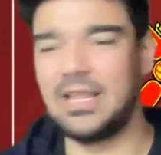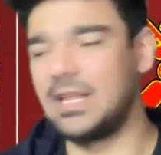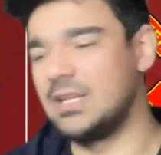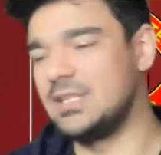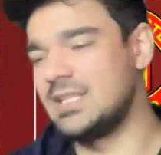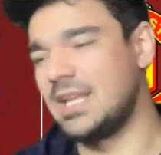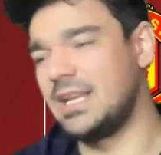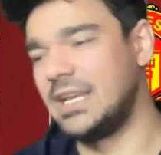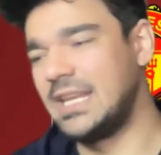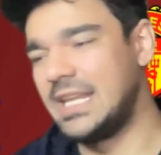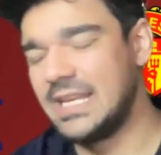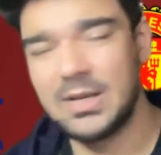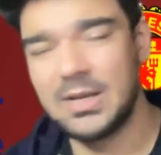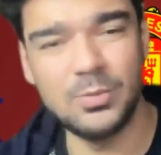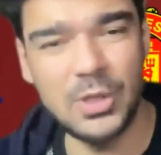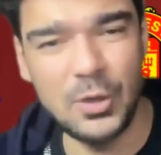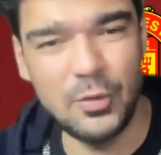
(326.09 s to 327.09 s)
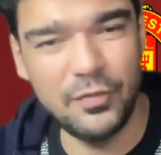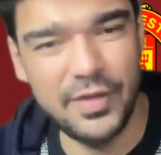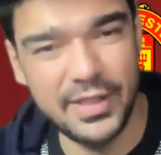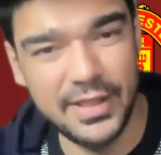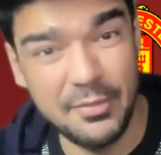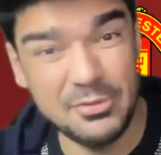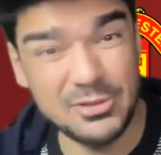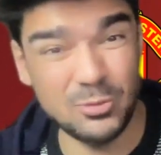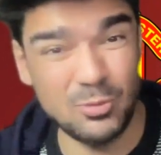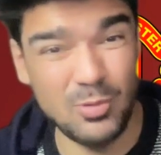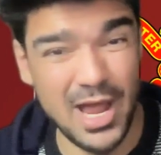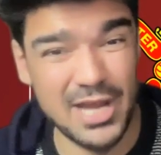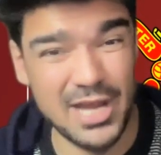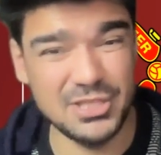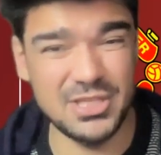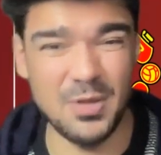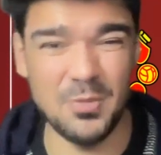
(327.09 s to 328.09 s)
Like, is that needed? Do you feel that was
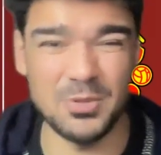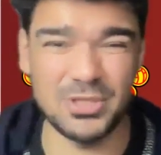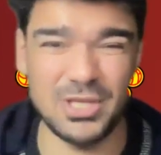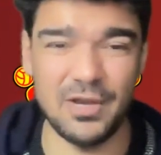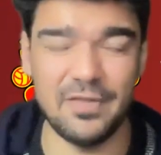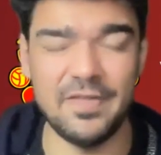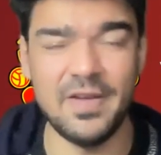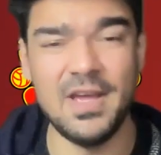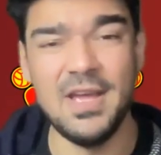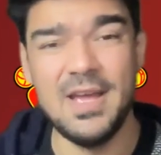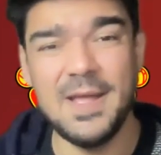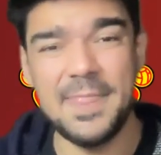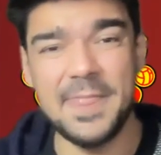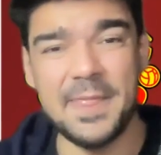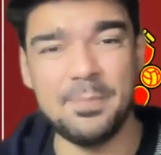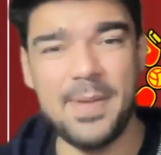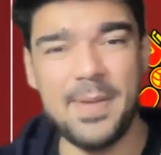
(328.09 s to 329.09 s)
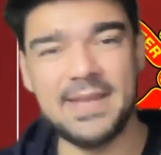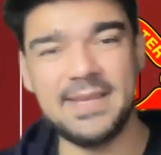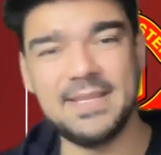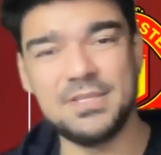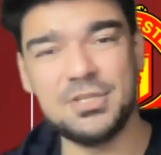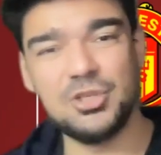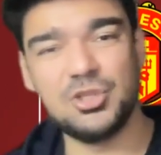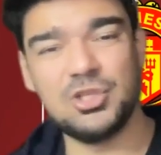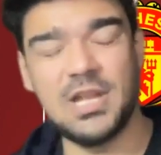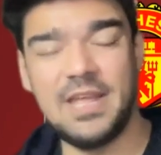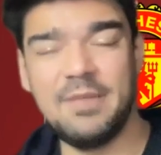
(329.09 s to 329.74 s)
rash? That was kind of the bad decision?